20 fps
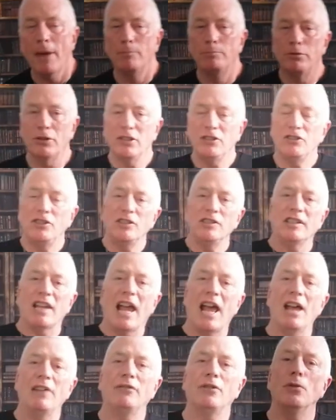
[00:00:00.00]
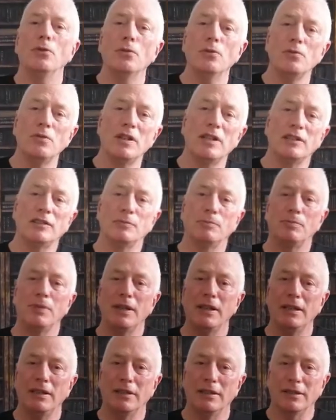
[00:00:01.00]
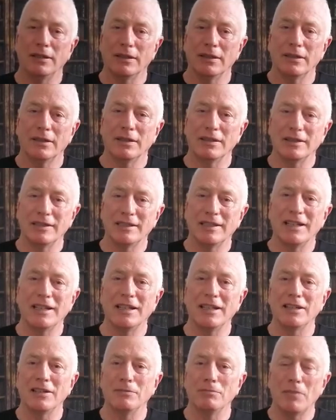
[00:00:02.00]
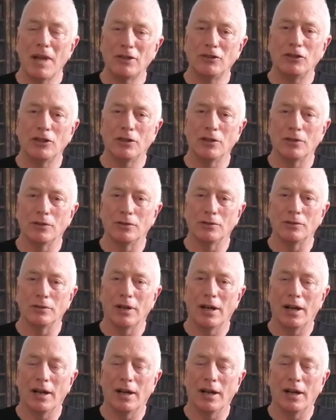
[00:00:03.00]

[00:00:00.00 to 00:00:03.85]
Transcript: Bridges have always been considered magical,